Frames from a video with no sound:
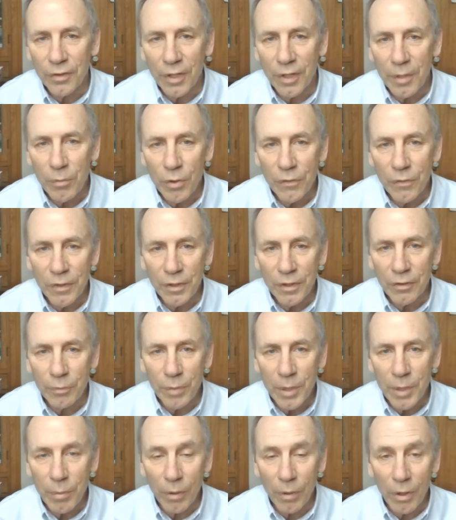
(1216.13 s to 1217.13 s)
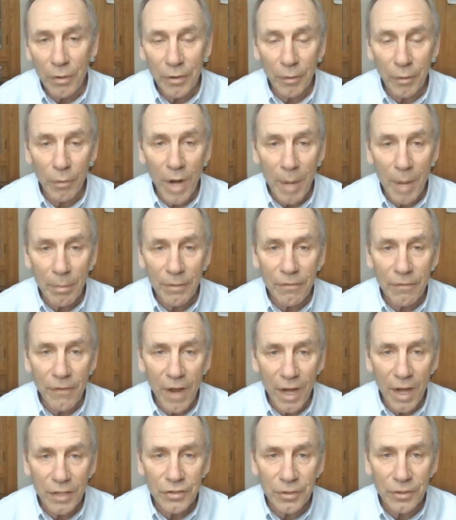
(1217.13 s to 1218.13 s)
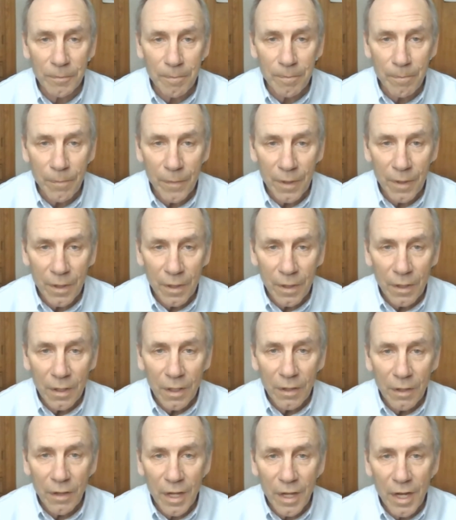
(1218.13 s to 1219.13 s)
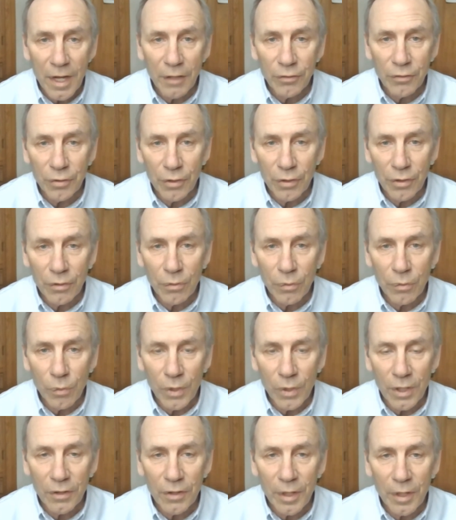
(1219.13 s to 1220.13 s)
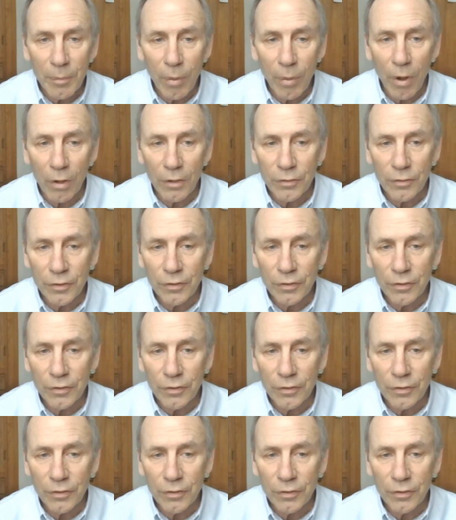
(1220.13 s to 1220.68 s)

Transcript: in moving these people out in a rapid fashion. They answered with a policy